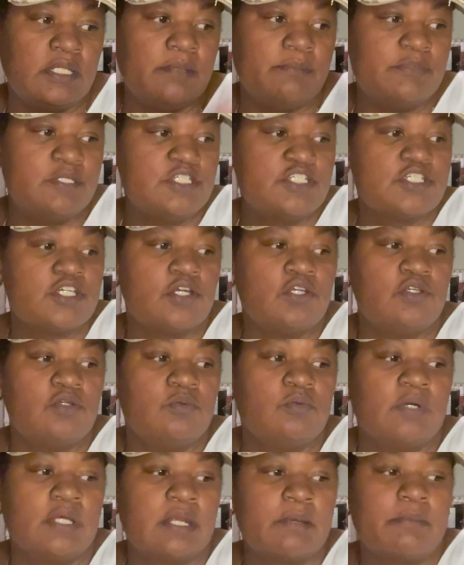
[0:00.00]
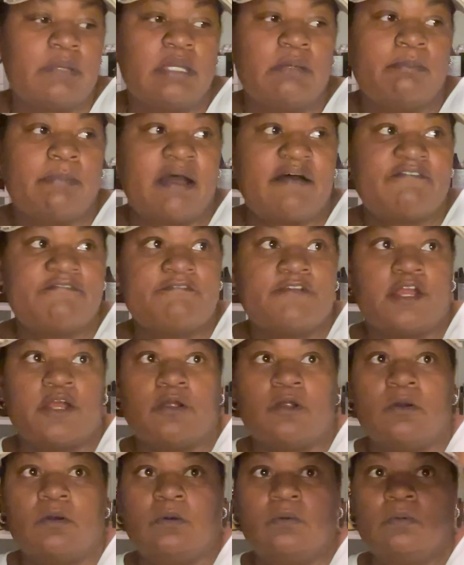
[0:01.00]
me show you what I mean by
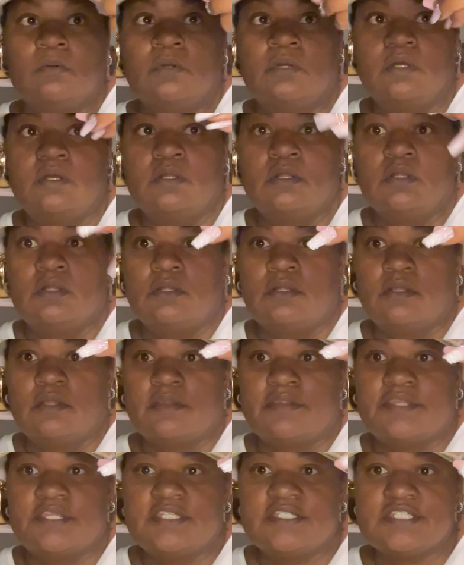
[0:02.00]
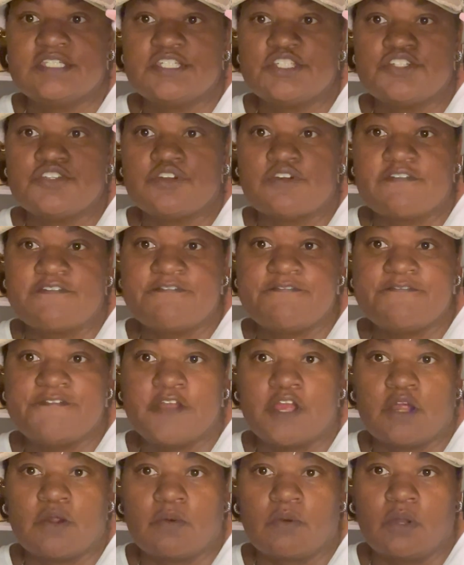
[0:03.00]
ferrule. This is your
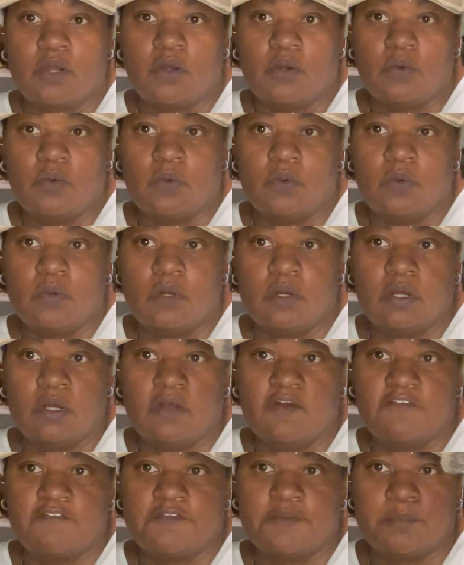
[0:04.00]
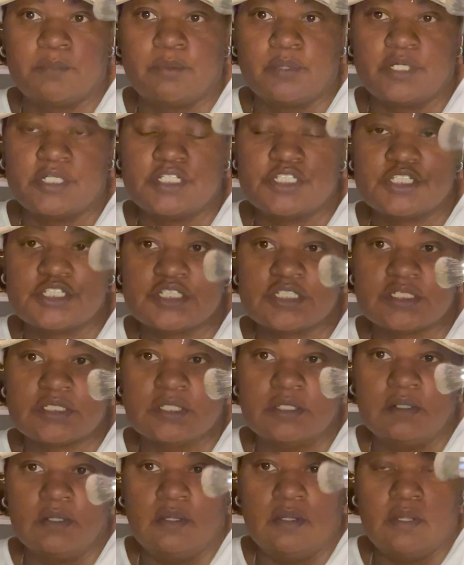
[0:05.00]
ferrule of the brush.
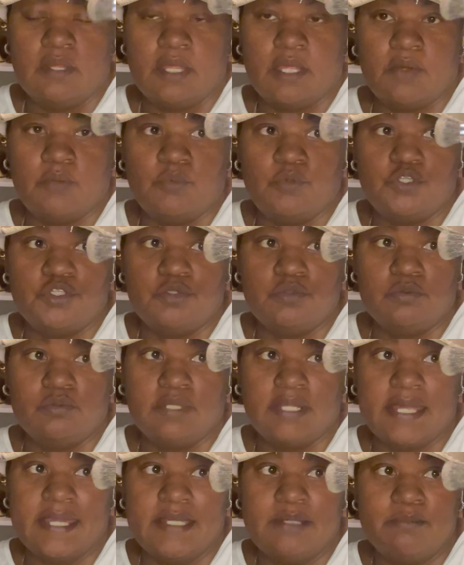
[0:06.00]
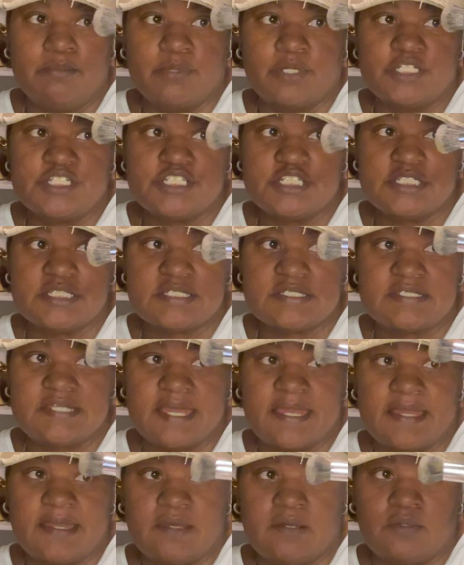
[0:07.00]
And when you lay brushes
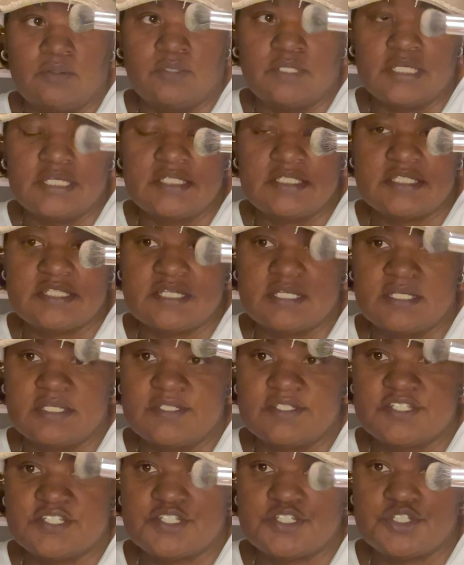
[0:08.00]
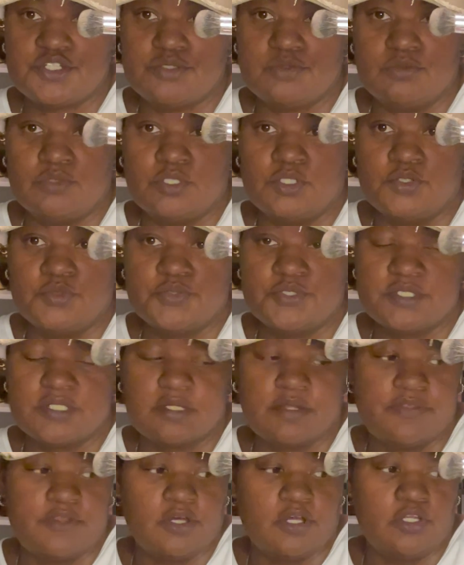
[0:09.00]
down, it tends to
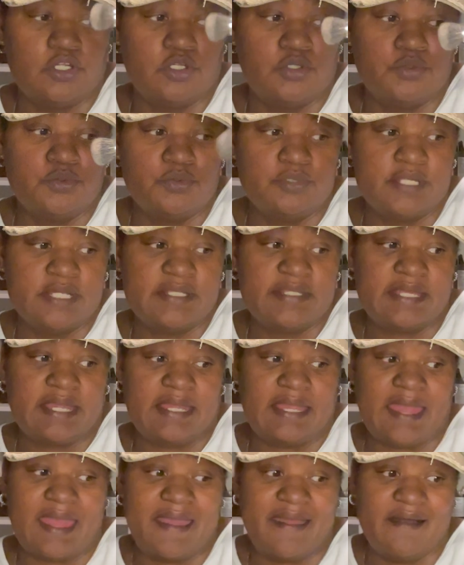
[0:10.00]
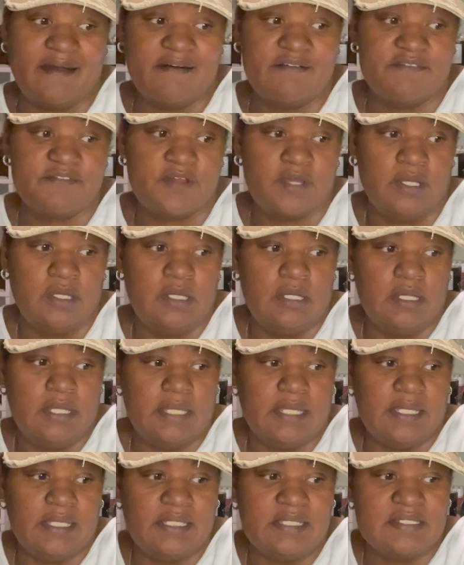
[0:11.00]
loosen the glue that they have
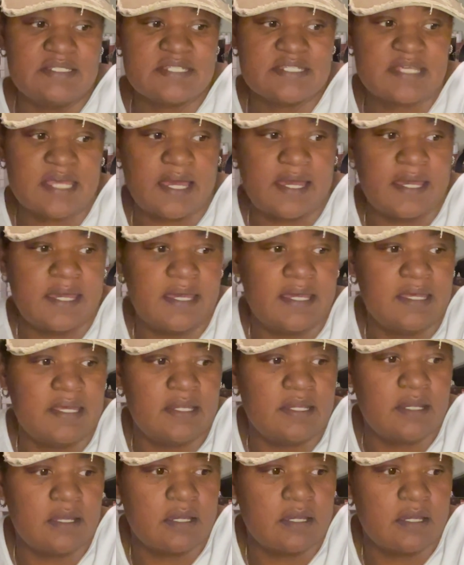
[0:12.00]
inside.